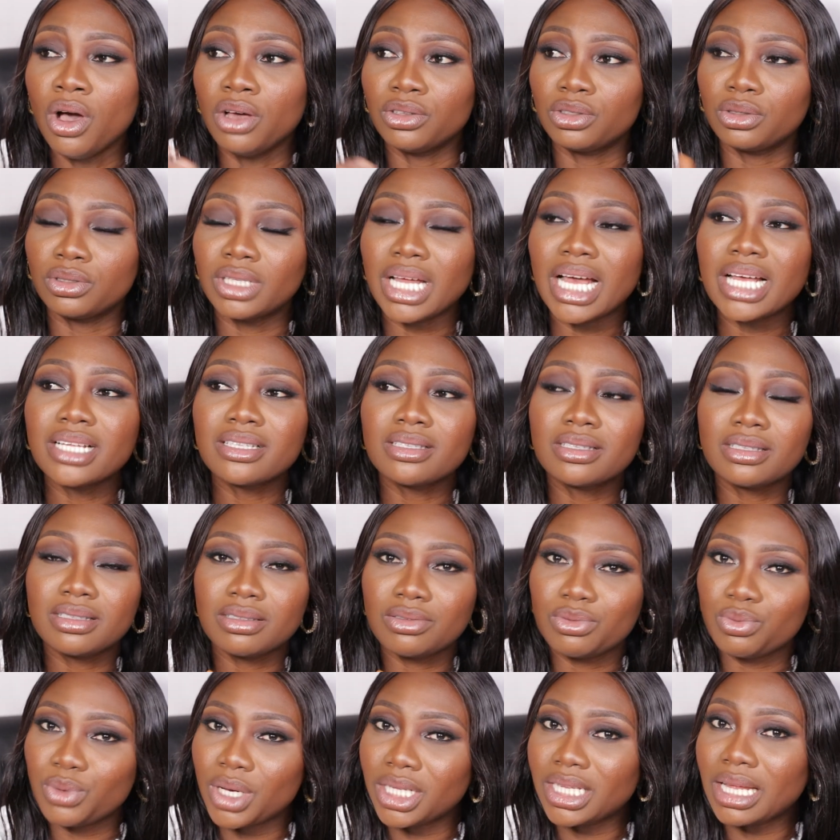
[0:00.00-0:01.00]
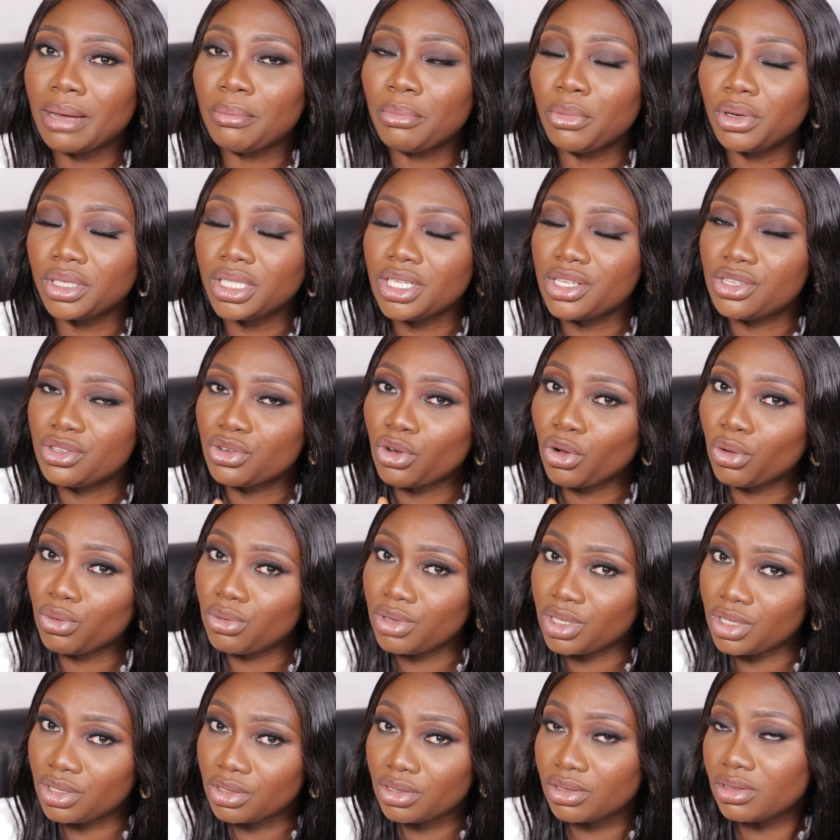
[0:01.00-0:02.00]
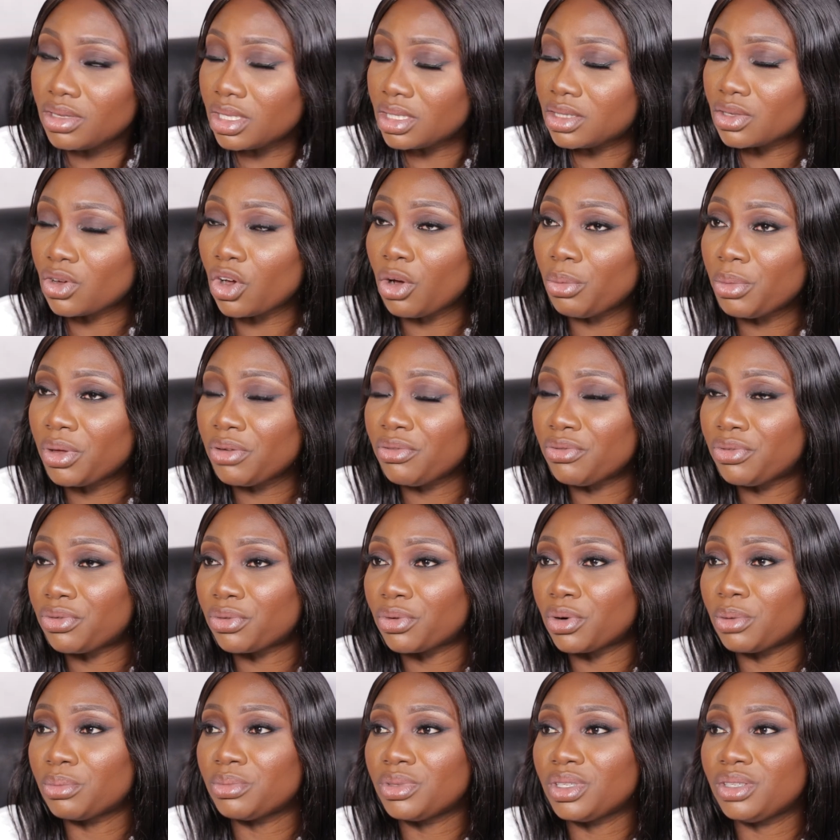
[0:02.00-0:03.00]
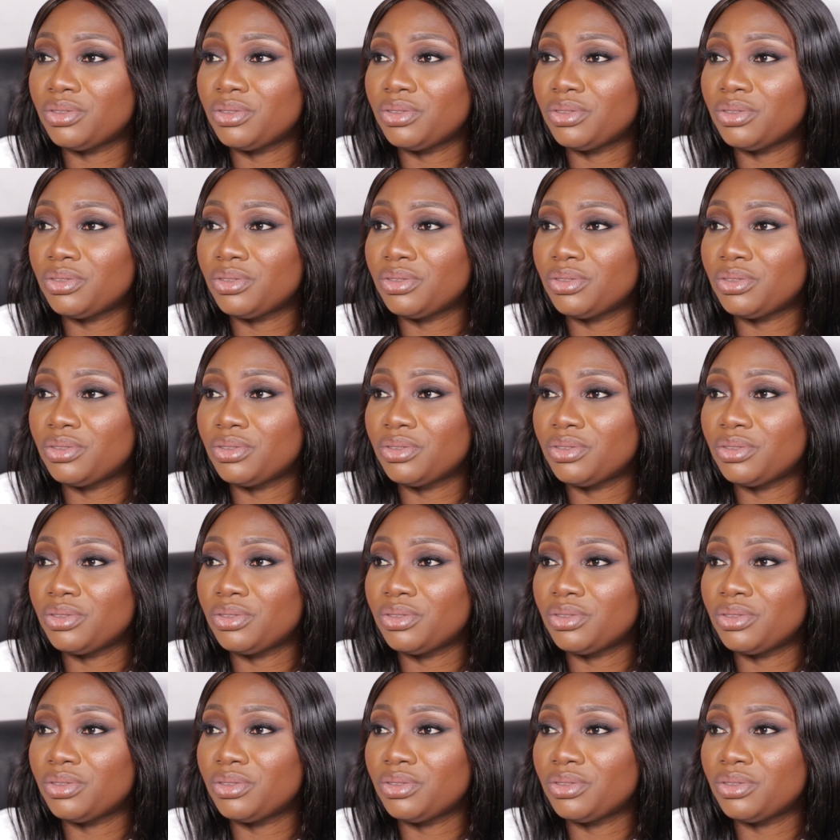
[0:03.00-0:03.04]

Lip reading: So that's where that money is coming from.